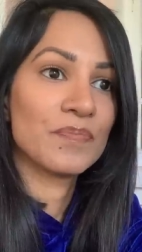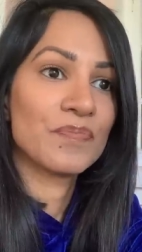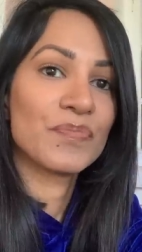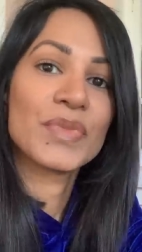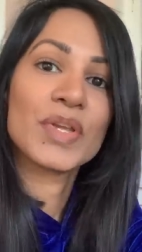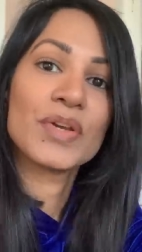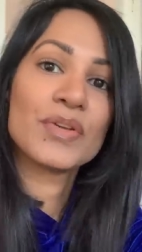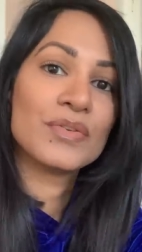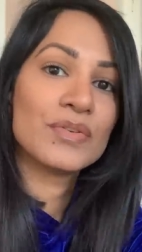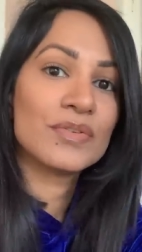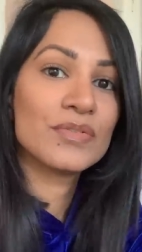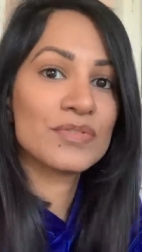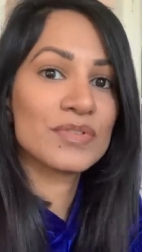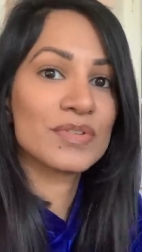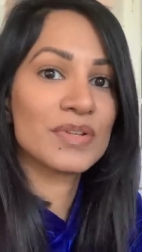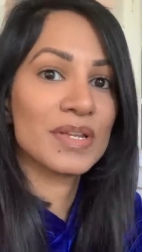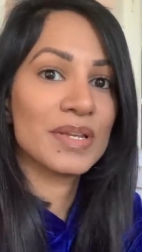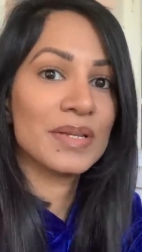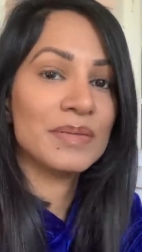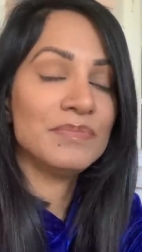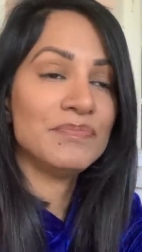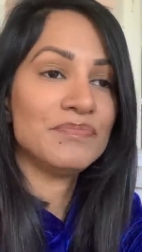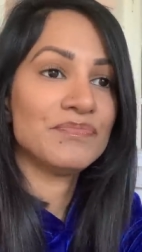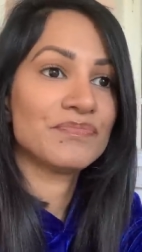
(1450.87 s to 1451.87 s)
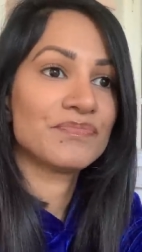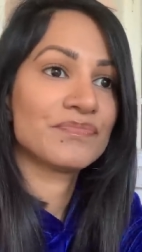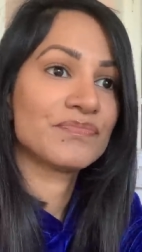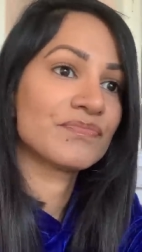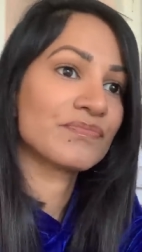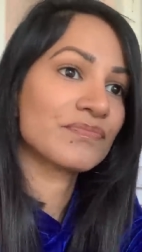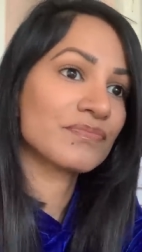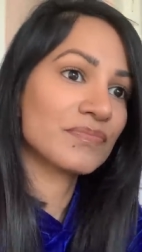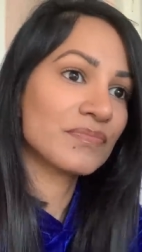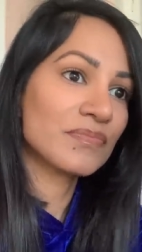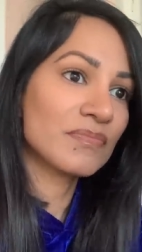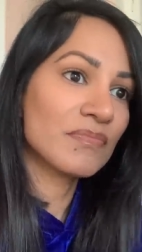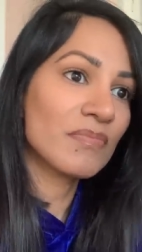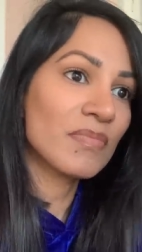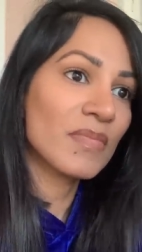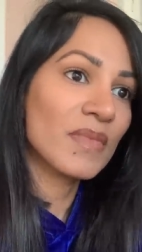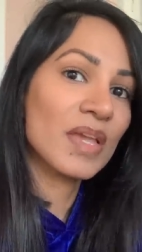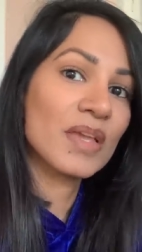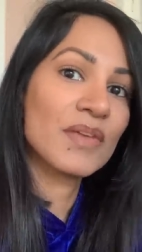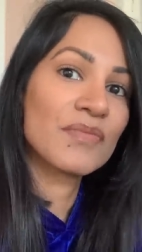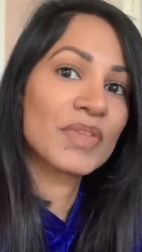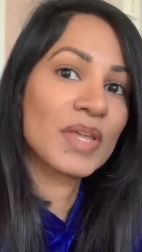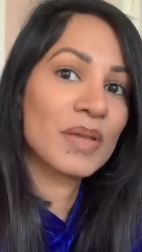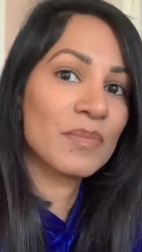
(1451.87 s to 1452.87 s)
Now, usually
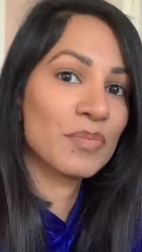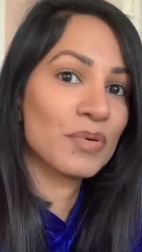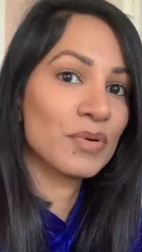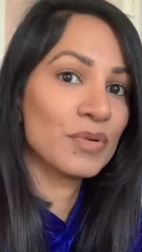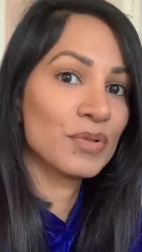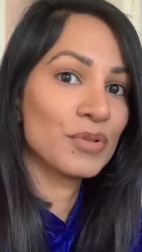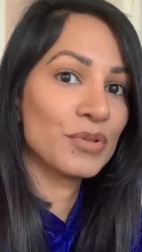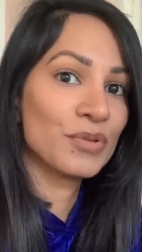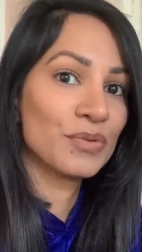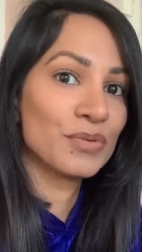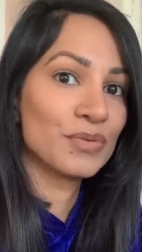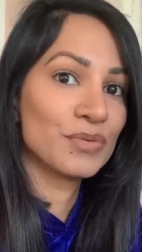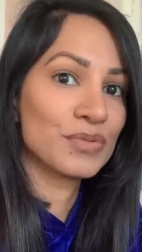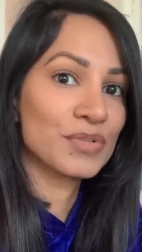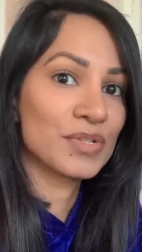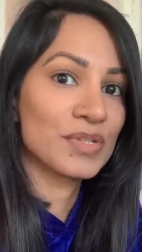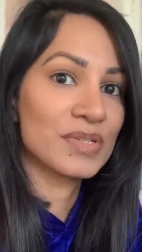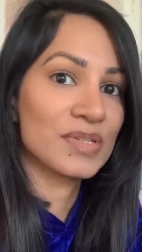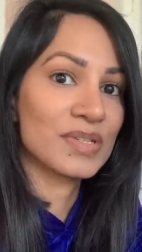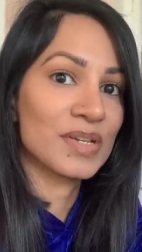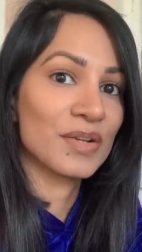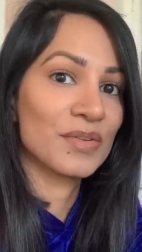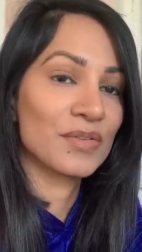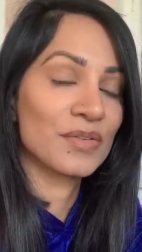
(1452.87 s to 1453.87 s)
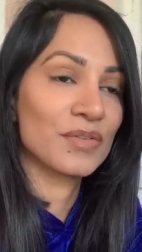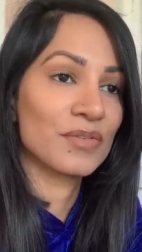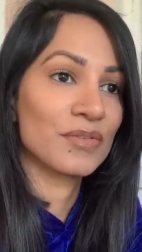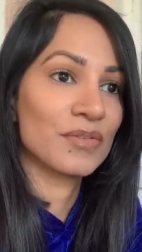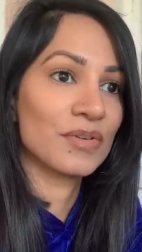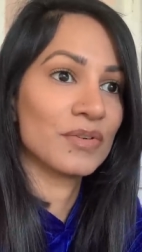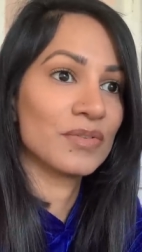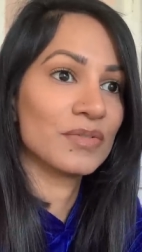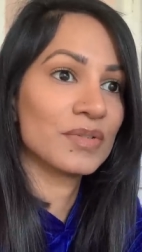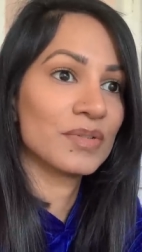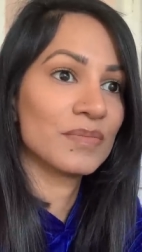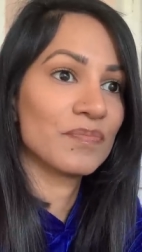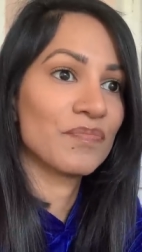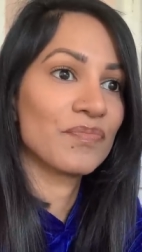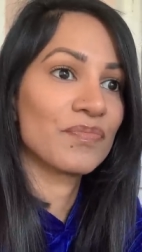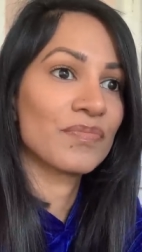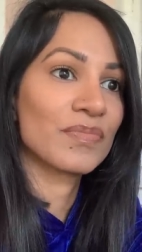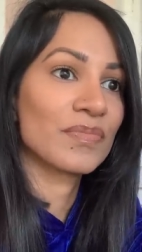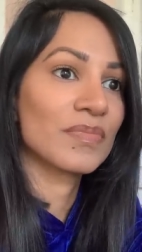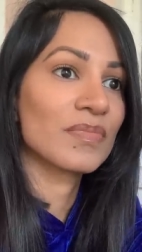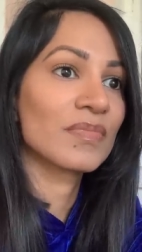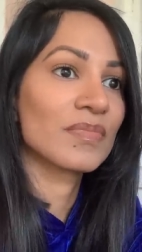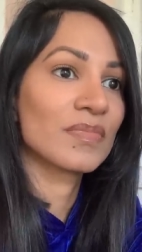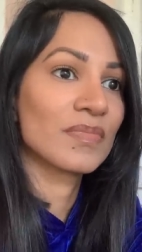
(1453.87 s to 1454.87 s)
if they pull you to the side of the road,
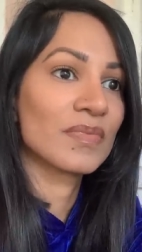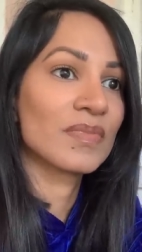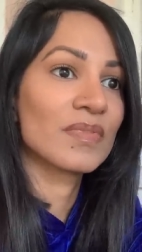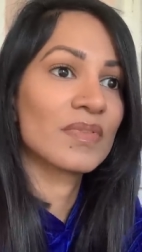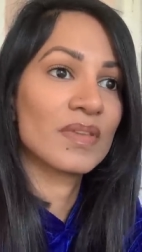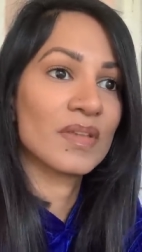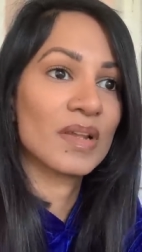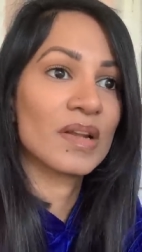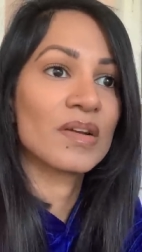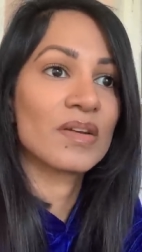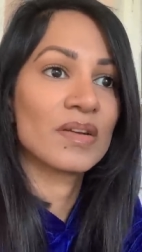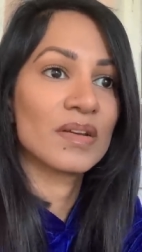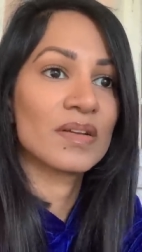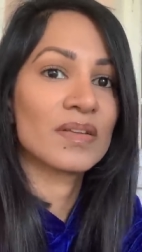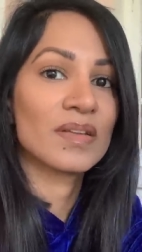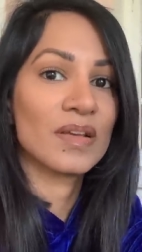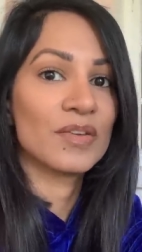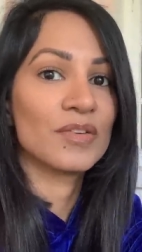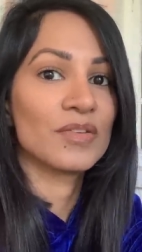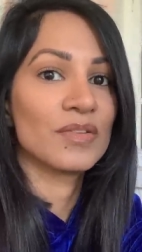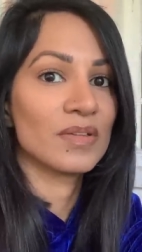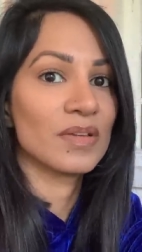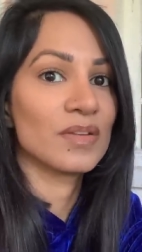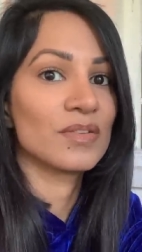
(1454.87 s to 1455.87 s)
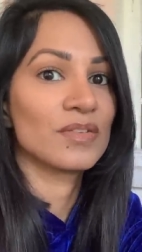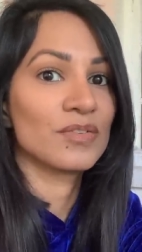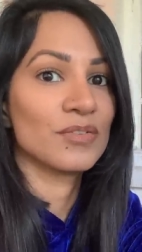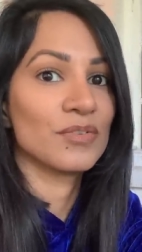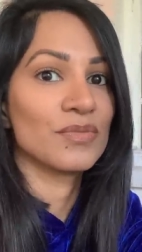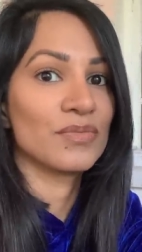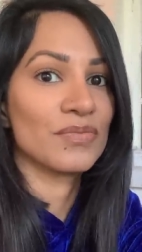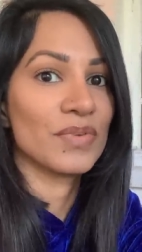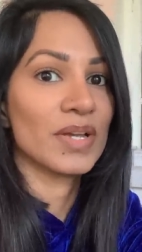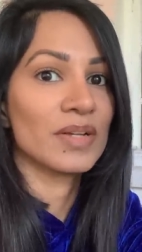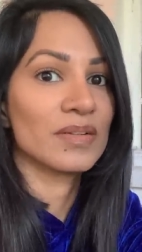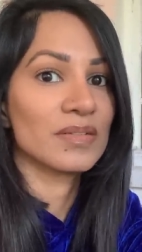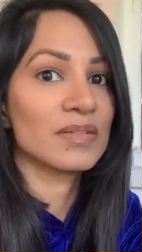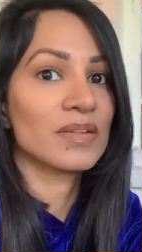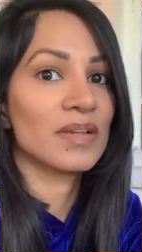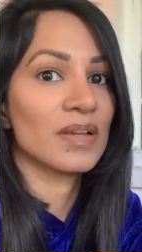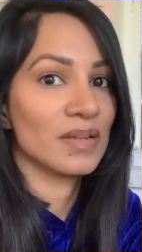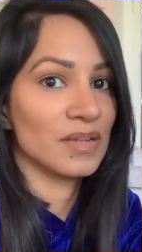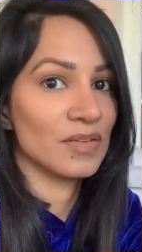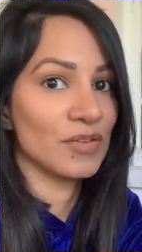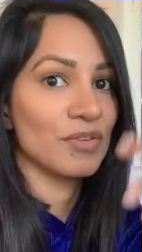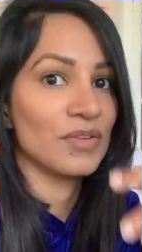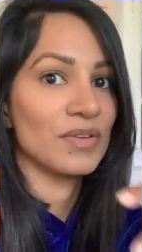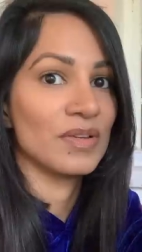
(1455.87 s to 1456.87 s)
they're going to tell you that you failed
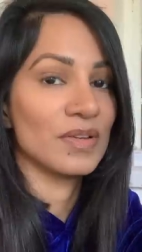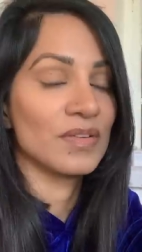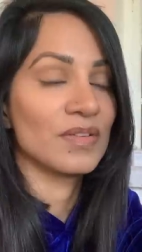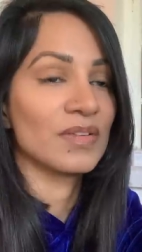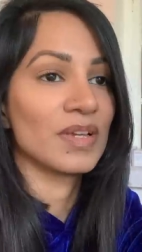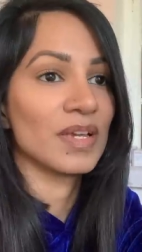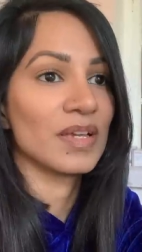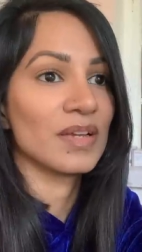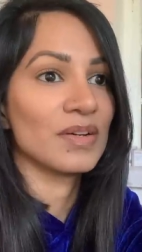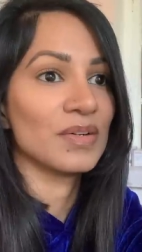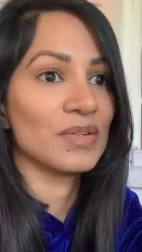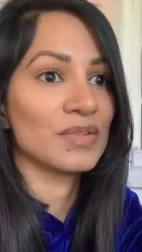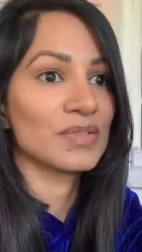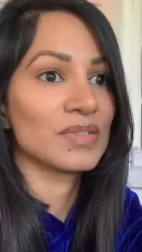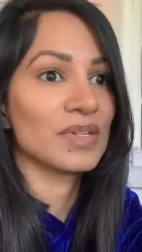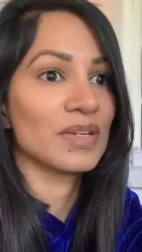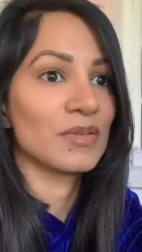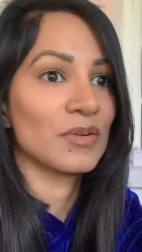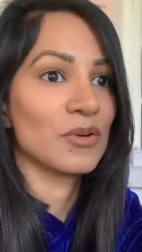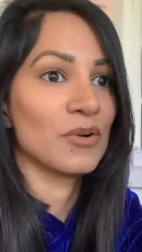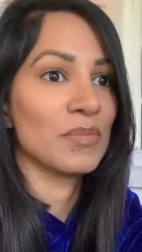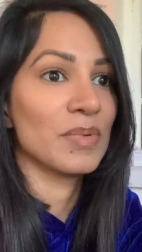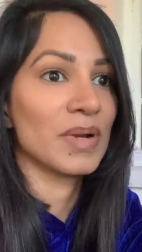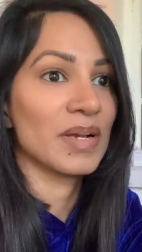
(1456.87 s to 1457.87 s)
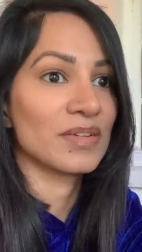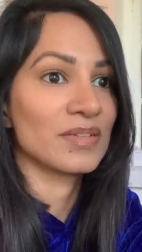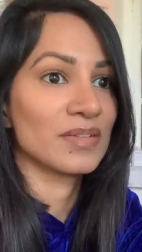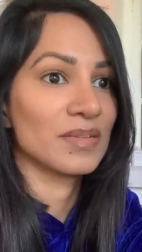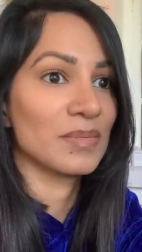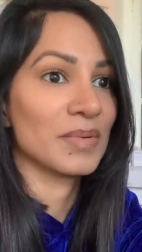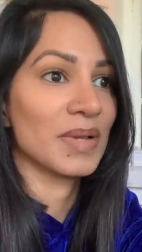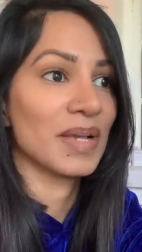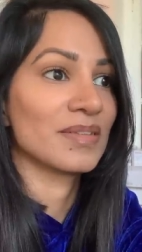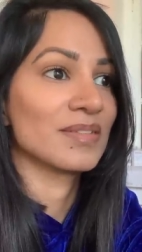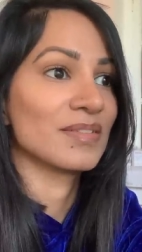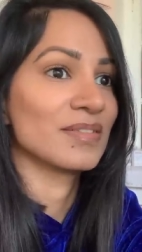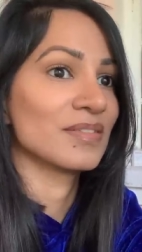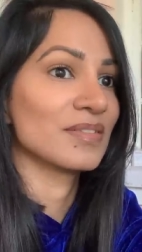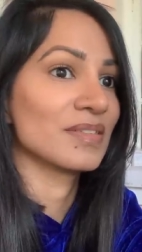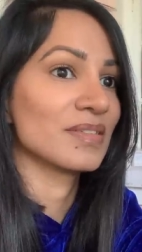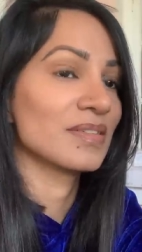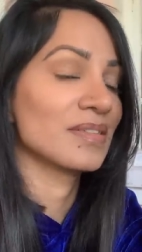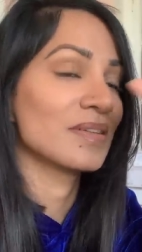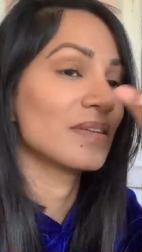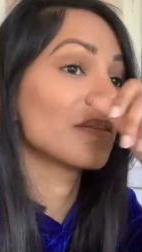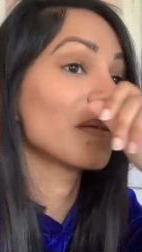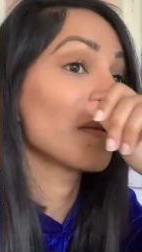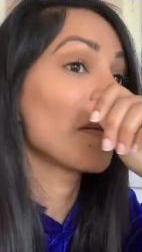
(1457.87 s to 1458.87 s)
and you need to get out and go back to the passenger
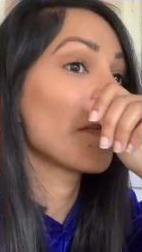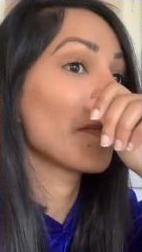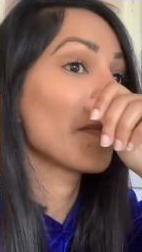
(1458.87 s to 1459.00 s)
seat.